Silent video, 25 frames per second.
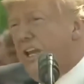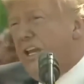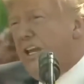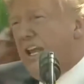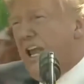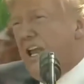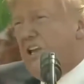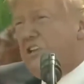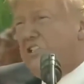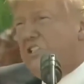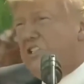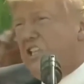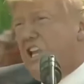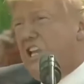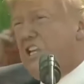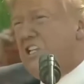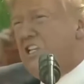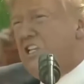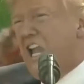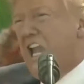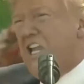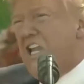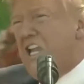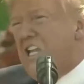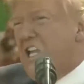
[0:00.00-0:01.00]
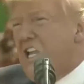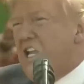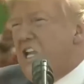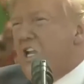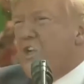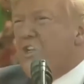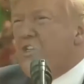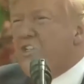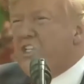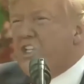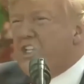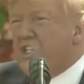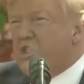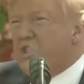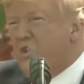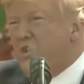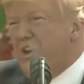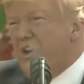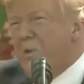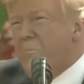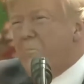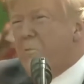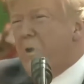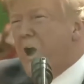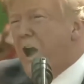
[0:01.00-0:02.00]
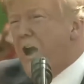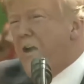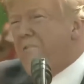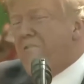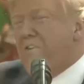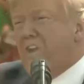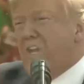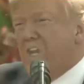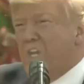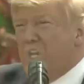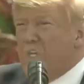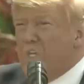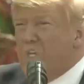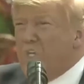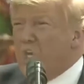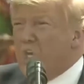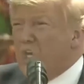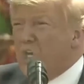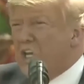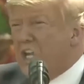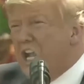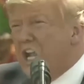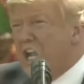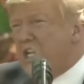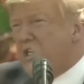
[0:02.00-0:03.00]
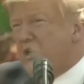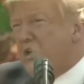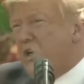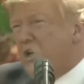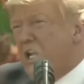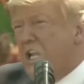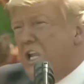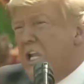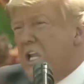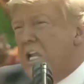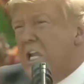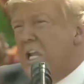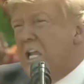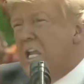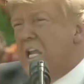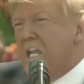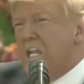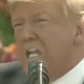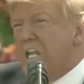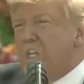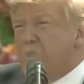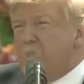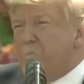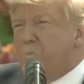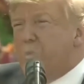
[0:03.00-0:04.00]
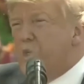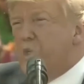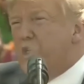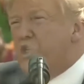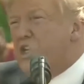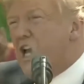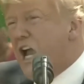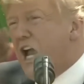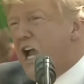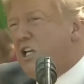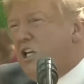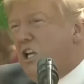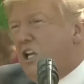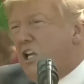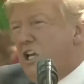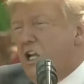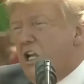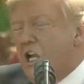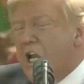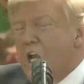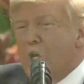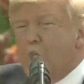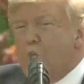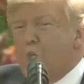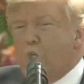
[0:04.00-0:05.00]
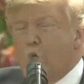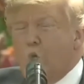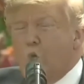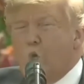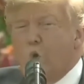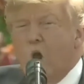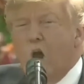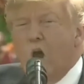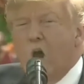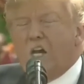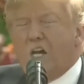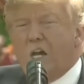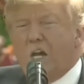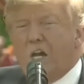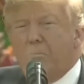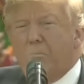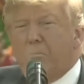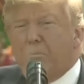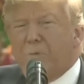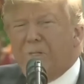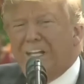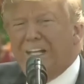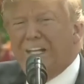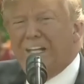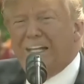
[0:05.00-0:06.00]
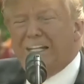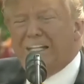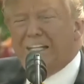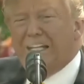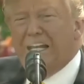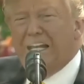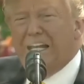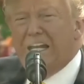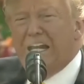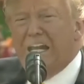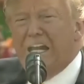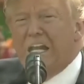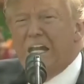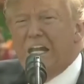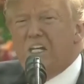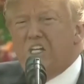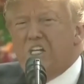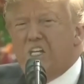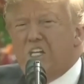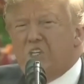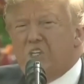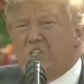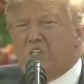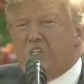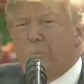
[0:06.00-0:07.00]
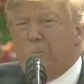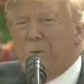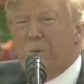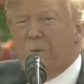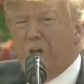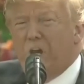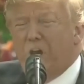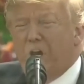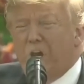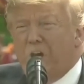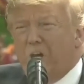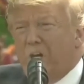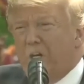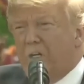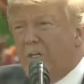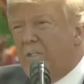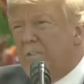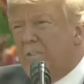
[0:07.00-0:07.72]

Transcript: less than 10 years, extreme poverty in your country is projected to completely disappear.